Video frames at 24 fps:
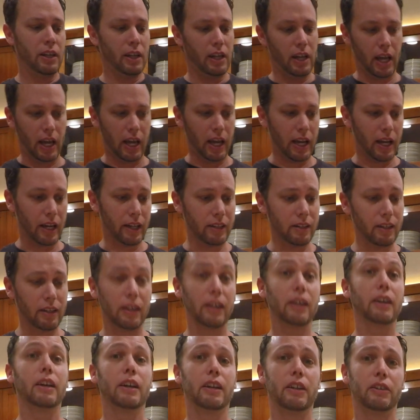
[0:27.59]
and
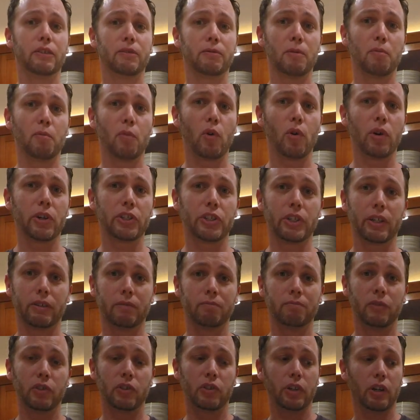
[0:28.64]
it is from Porsche,
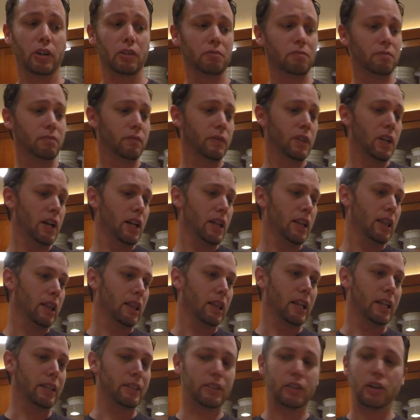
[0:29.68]
so
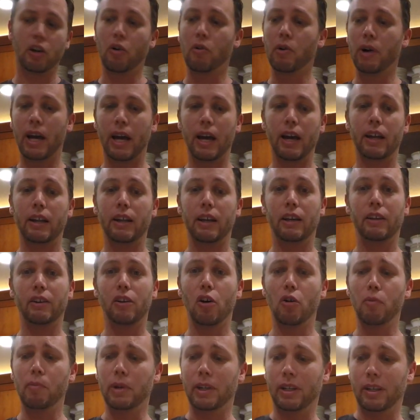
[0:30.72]
let's go ahead and
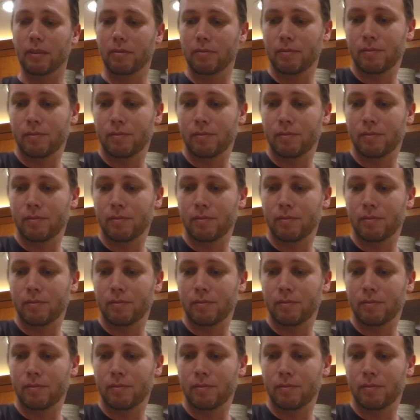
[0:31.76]
open it.